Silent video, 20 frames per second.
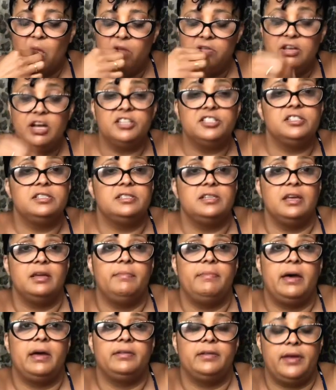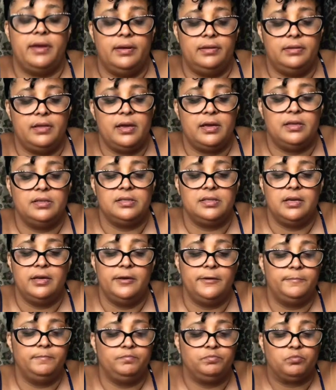y'all just think about that. Like I
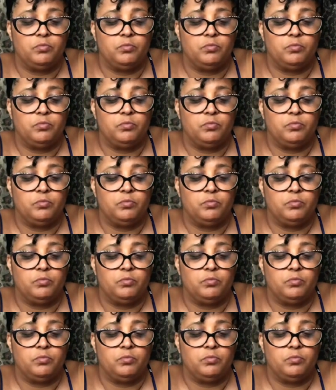said,